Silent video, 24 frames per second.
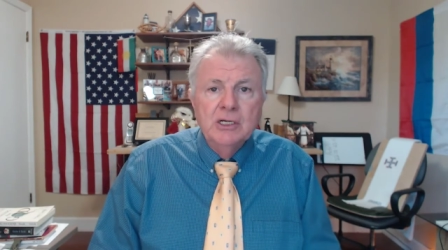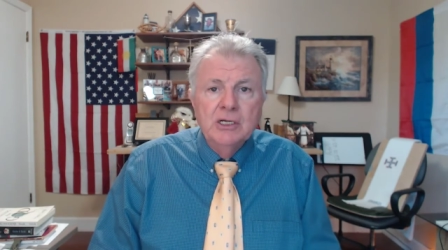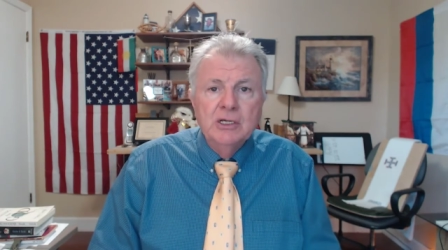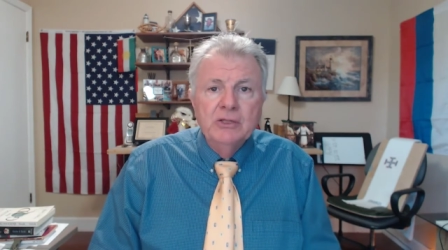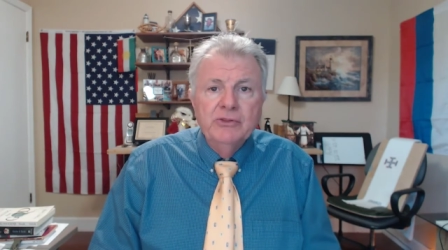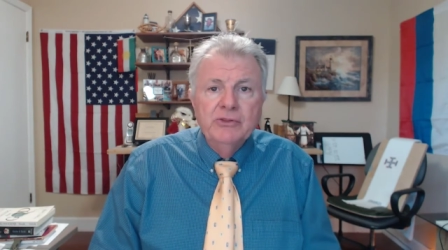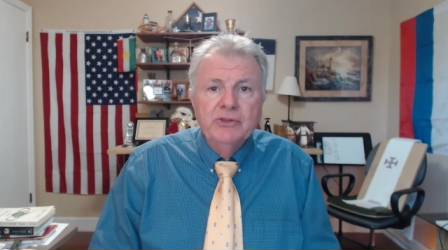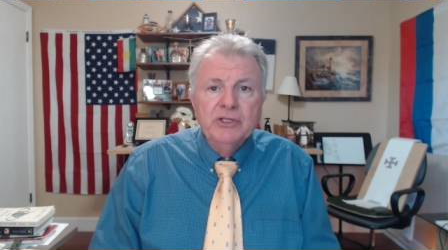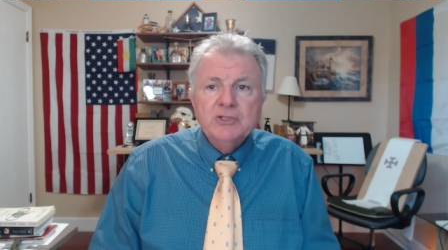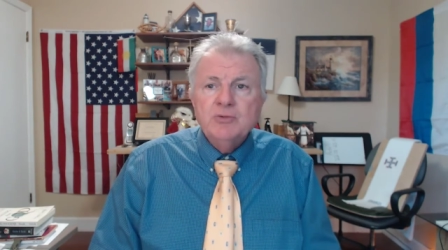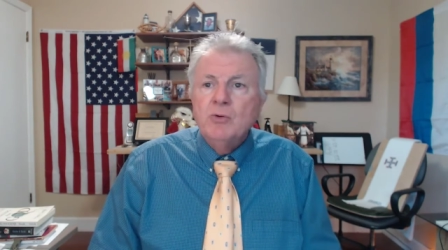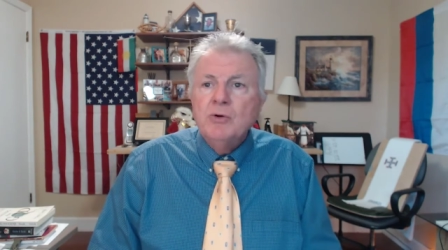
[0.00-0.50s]

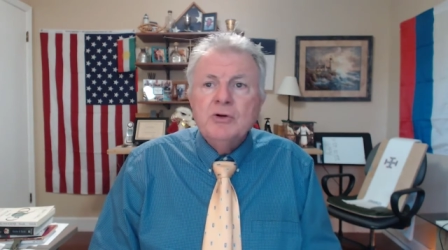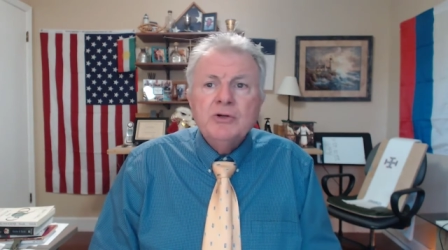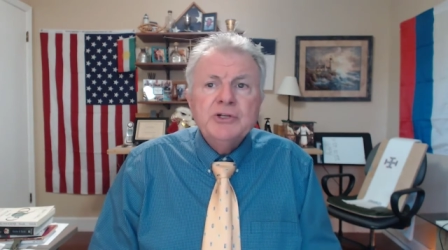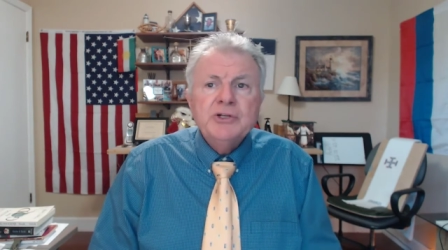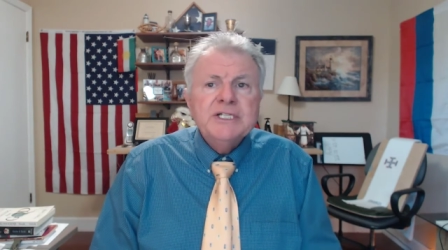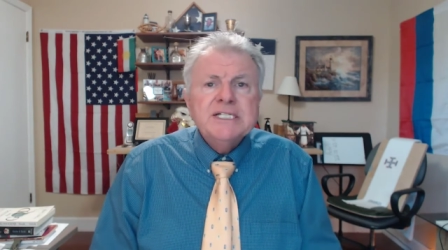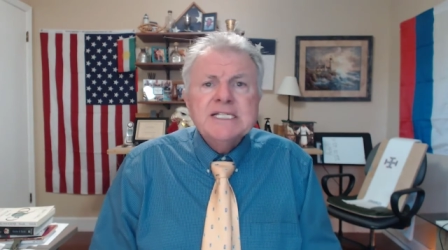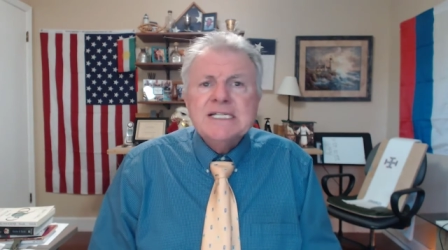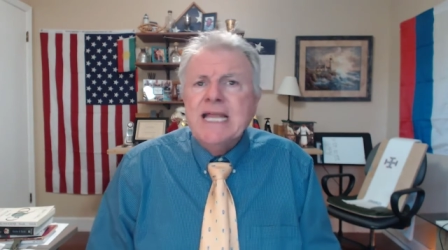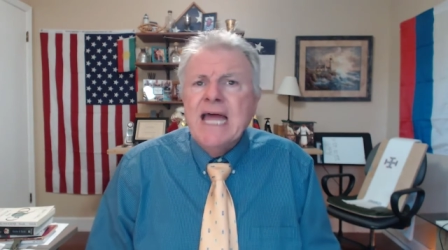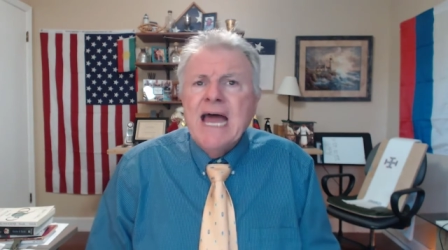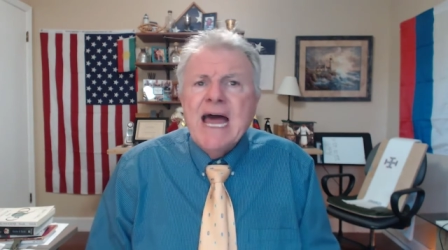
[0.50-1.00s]
This world
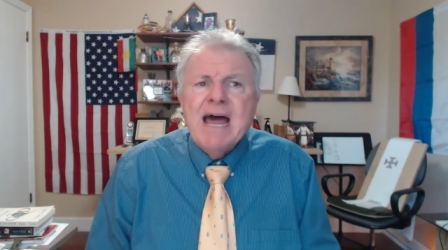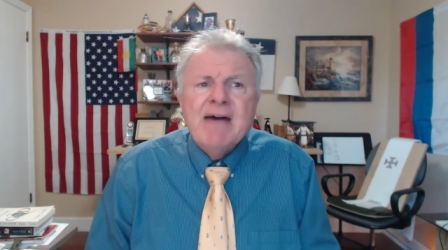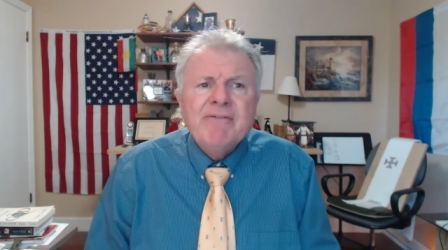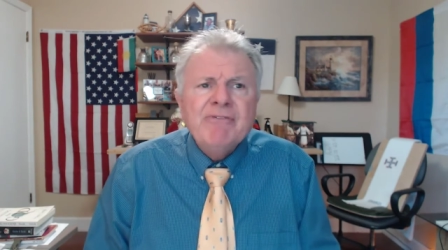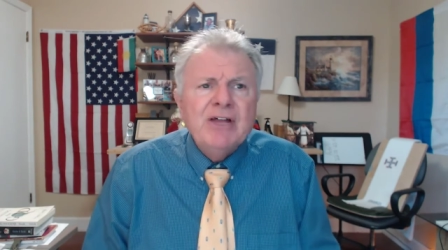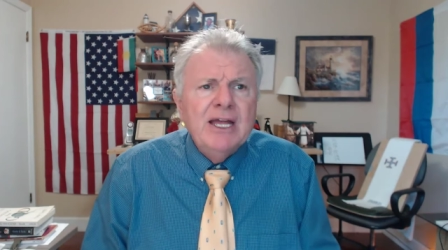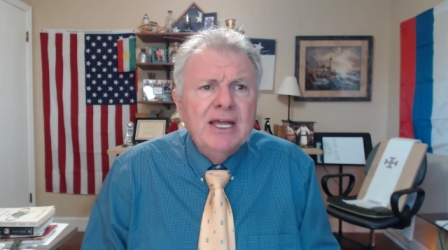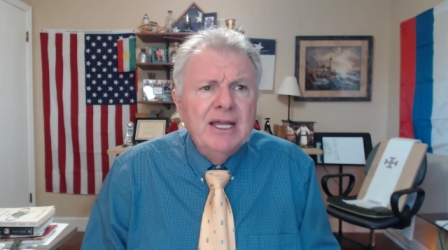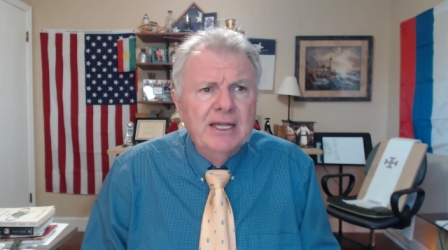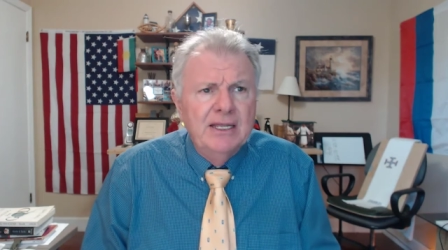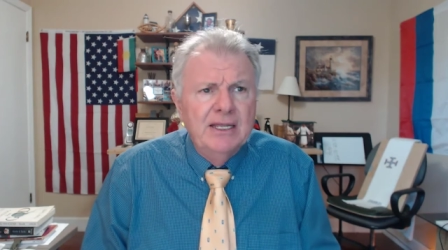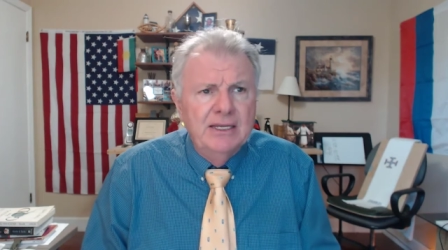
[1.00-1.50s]
isn't
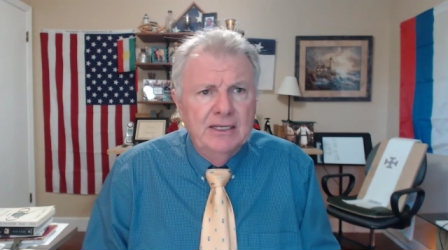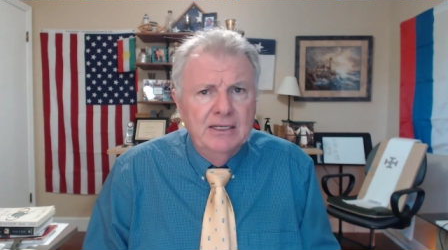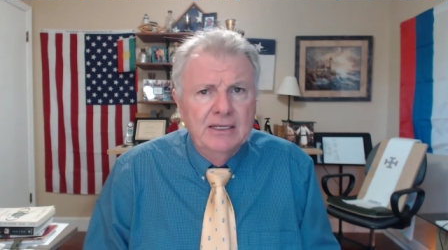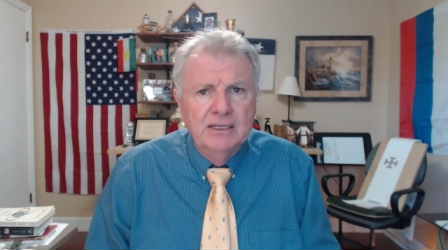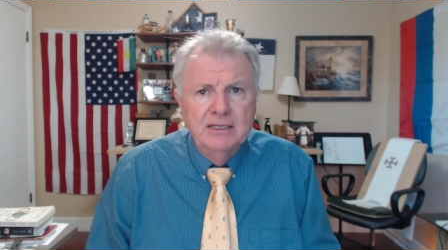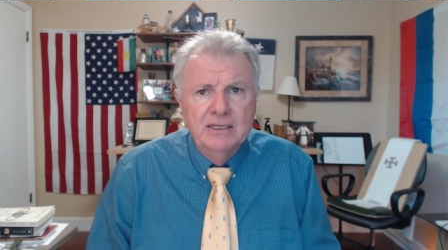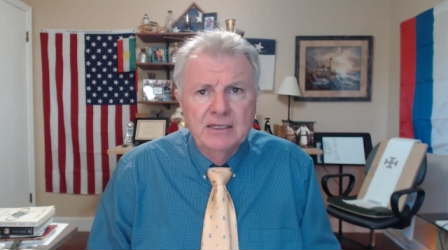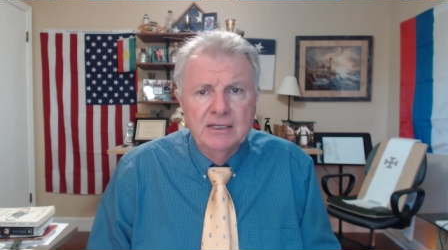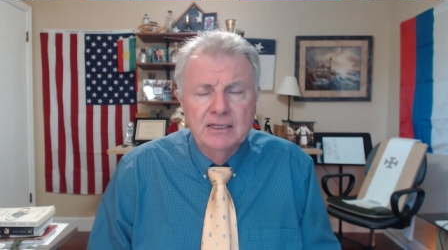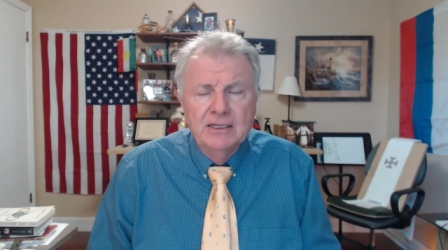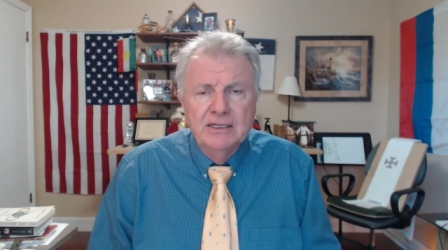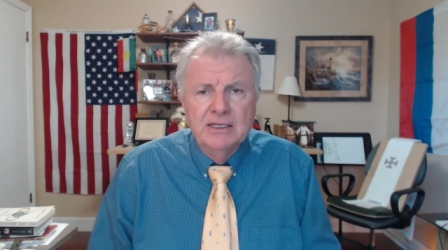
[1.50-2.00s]
heaven.
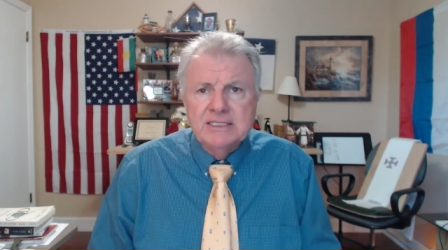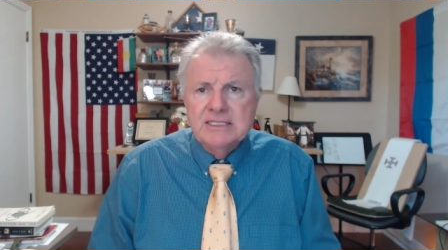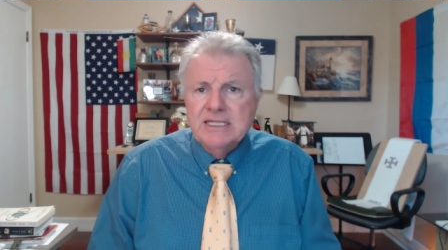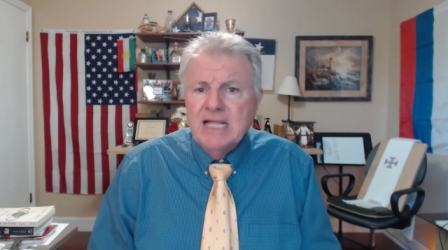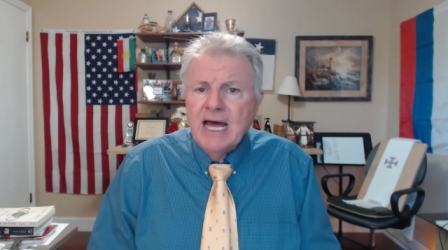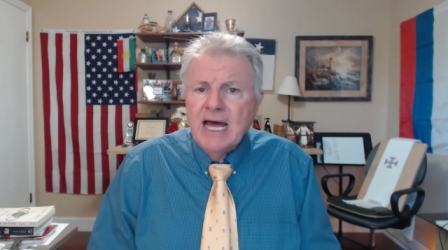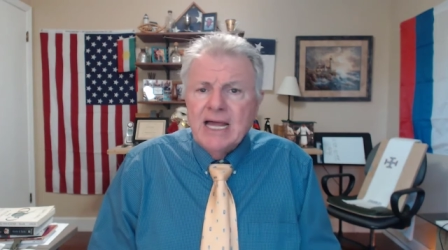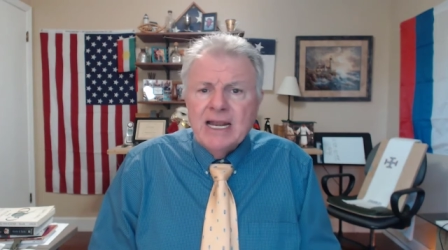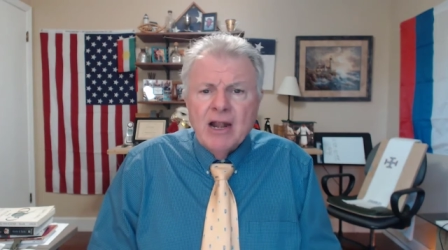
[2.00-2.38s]
It's not